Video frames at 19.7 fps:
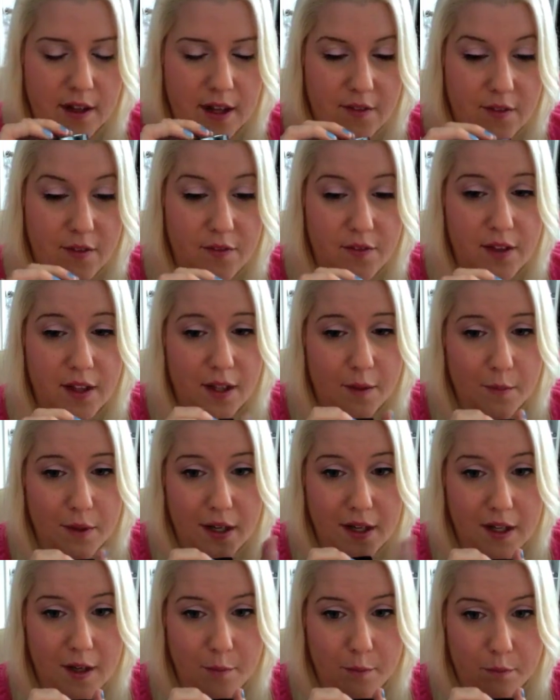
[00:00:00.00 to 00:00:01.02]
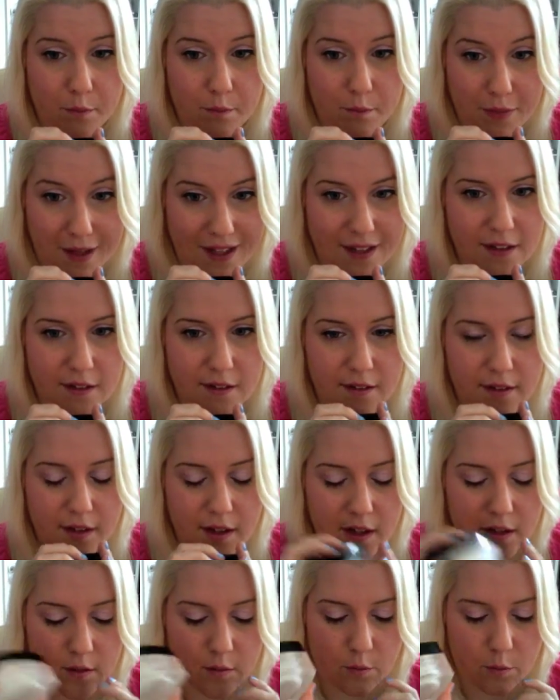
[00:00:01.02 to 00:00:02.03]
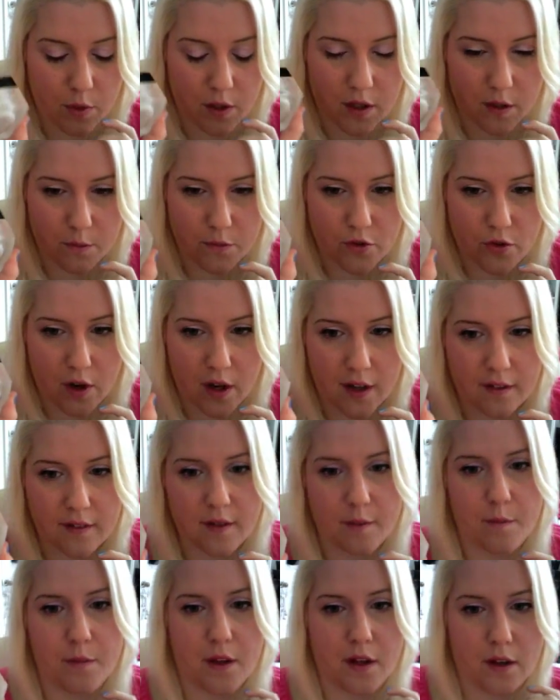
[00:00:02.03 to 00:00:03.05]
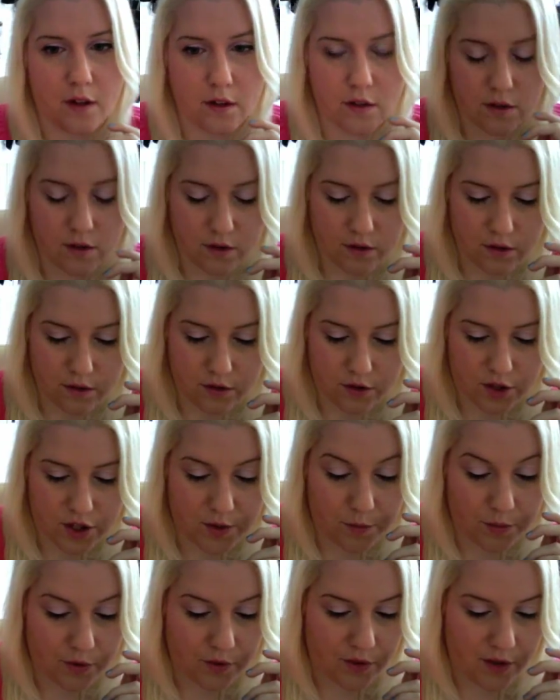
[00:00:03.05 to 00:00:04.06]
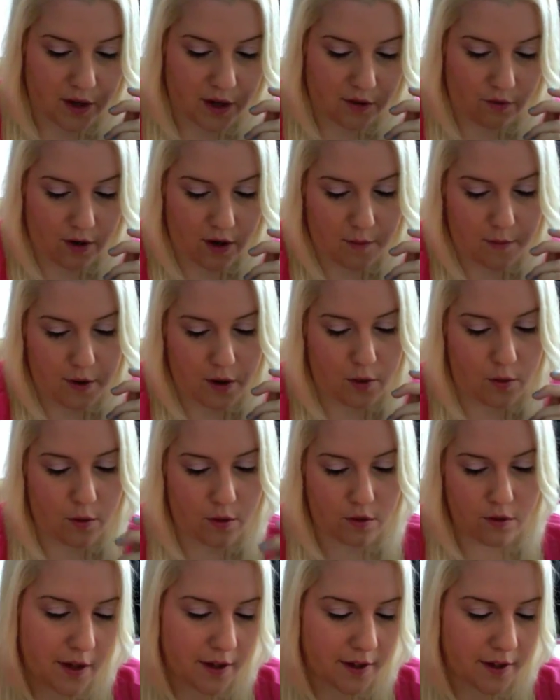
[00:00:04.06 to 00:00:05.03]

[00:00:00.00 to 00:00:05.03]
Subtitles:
I have a feeling I'm going to end up buying this again, but I'm trying something cheaper that I read about.